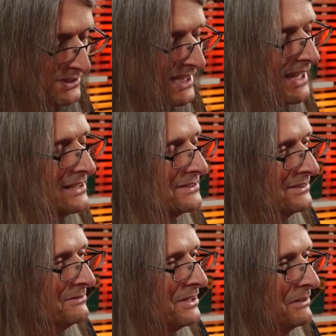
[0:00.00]

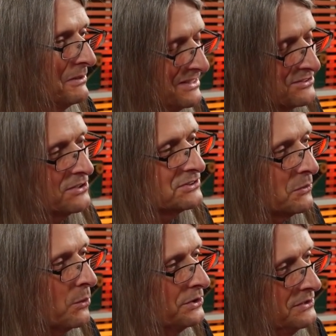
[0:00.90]
seconds that it starts
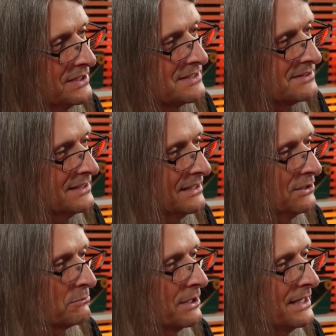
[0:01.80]
to warn you that it's getting,
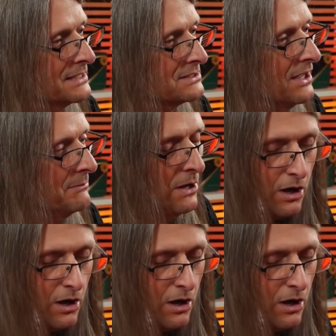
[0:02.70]
you're running out of time.